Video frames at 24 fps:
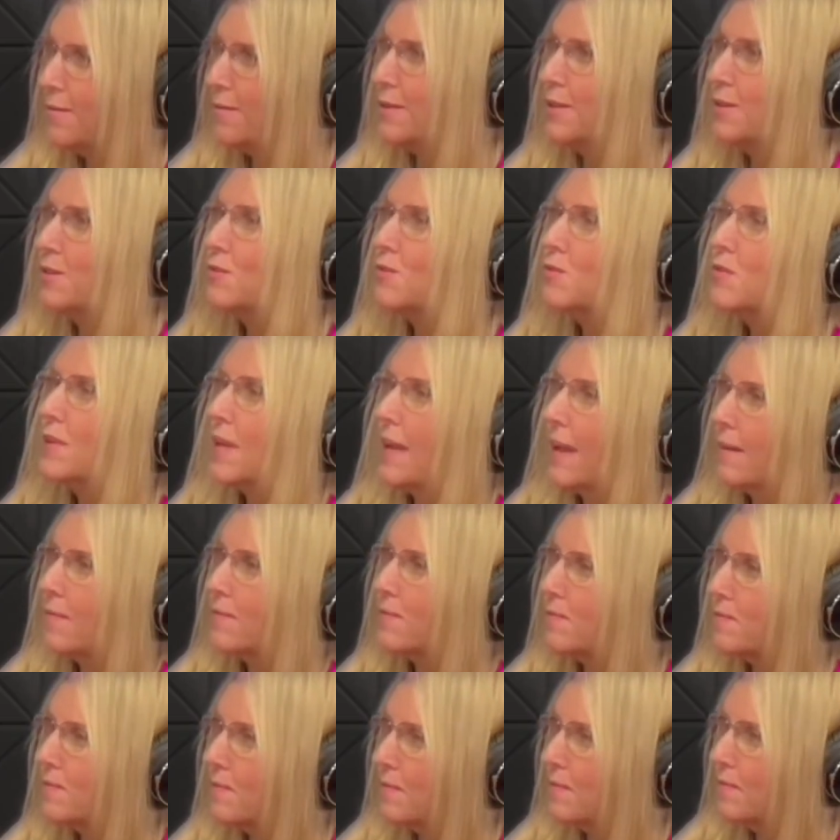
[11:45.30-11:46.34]
you have
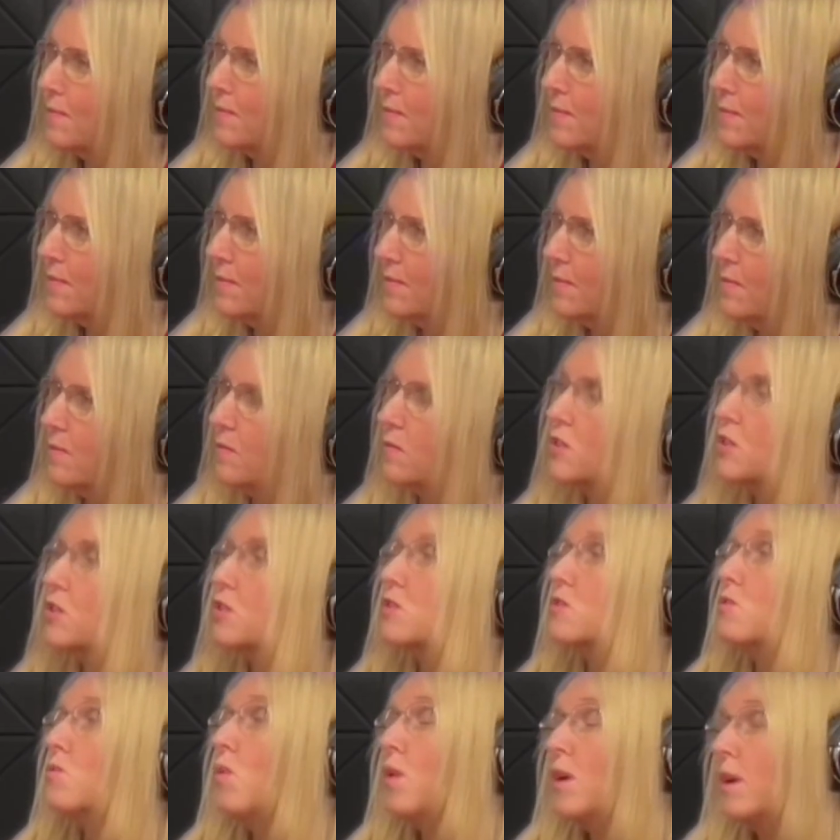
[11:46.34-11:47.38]

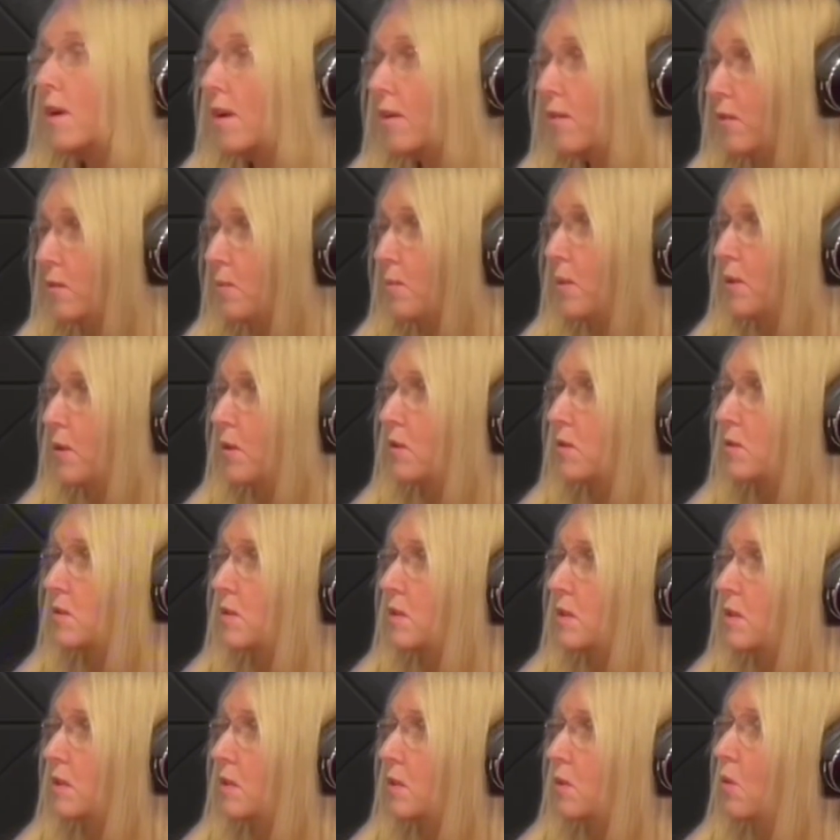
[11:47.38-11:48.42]
just one other
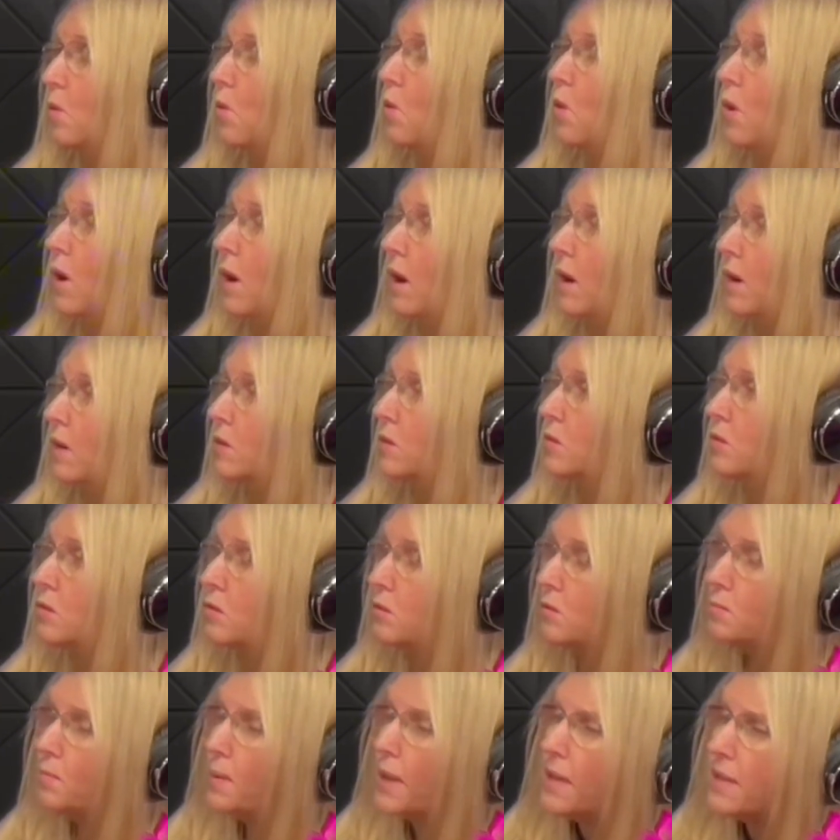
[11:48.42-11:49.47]
person, or
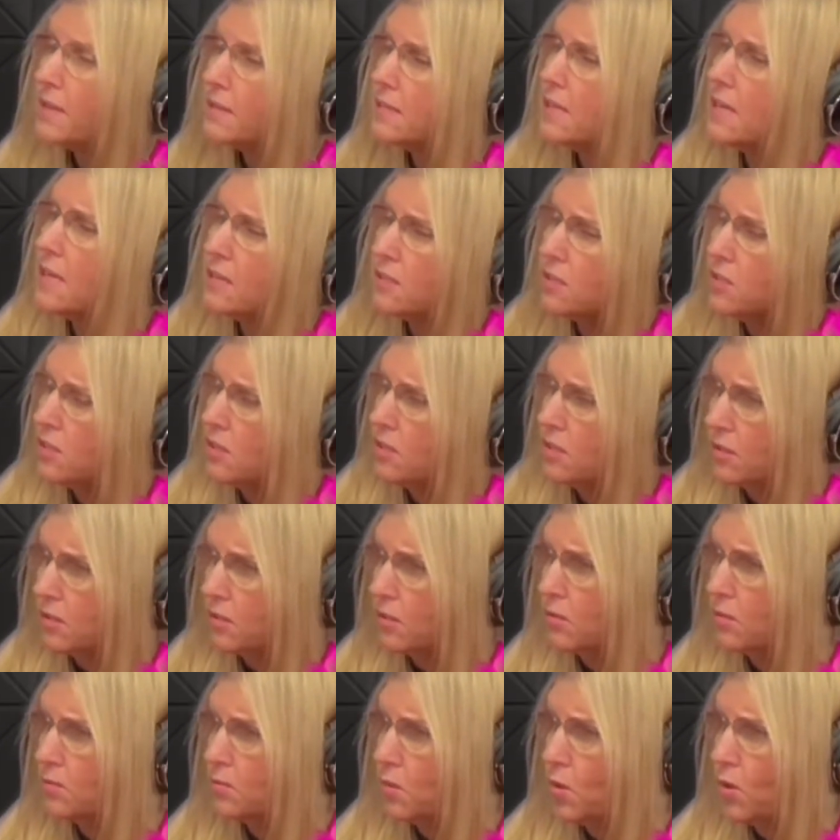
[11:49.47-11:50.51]
you pay attention a
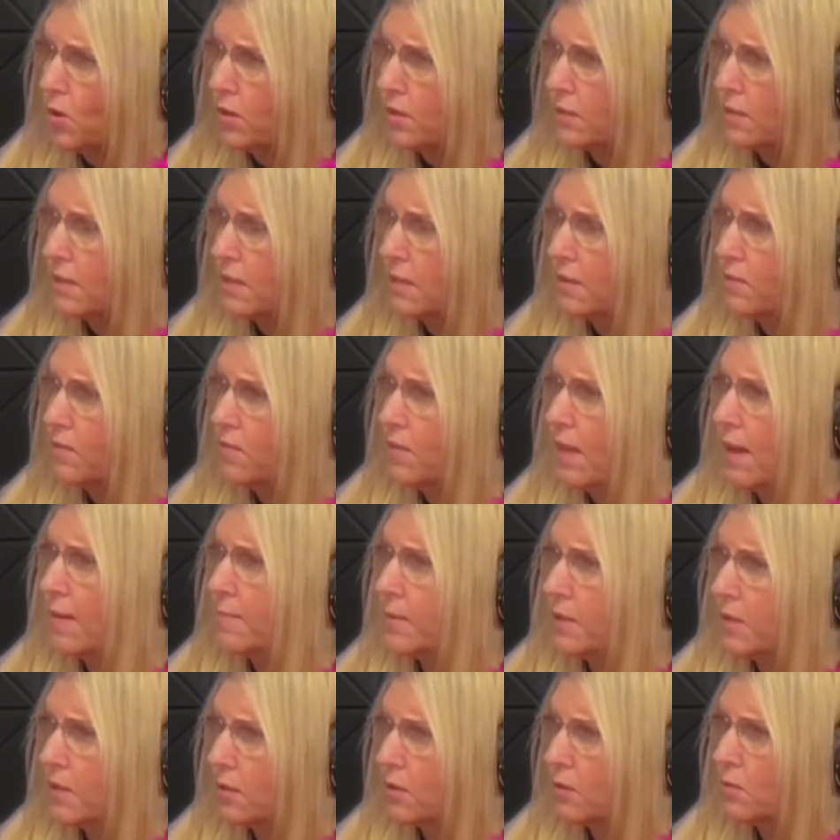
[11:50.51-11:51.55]
little more and give them a
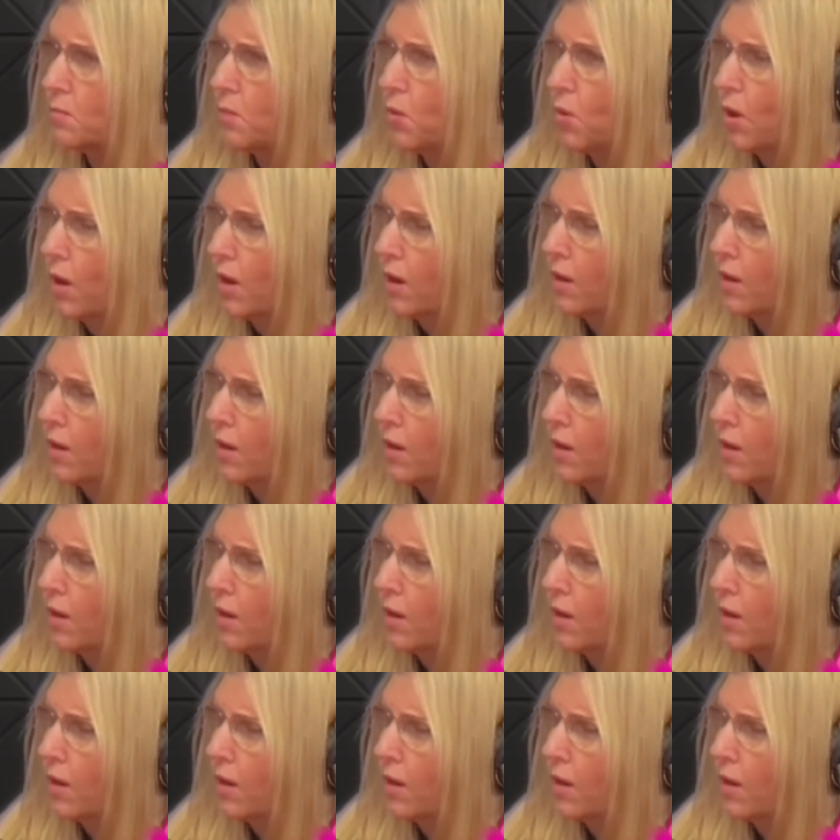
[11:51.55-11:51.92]
little more.